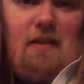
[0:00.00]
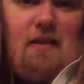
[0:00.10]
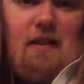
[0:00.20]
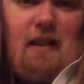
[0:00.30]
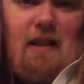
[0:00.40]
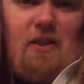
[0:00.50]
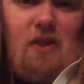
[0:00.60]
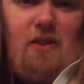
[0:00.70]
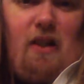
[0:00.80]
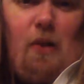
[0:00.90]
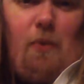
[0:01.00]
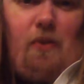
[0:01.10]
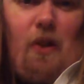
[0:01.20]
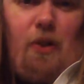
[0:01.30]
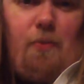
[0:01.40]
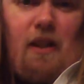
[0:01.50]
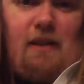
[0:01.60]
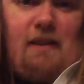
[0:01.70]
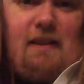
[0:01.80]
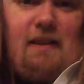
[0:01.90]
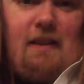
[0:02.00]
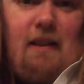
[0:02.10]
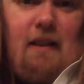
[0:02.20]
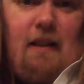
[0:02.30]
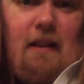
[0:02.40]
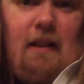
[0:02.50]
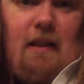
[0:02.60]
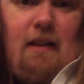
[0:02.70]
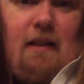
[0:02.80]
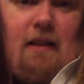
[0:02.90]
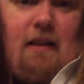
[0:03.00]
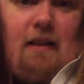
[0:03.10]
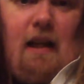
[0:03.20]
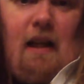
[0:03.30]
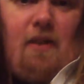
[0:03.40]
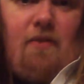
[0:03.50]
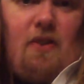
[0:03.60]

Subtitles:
Yes, these lower robes acting as hair for the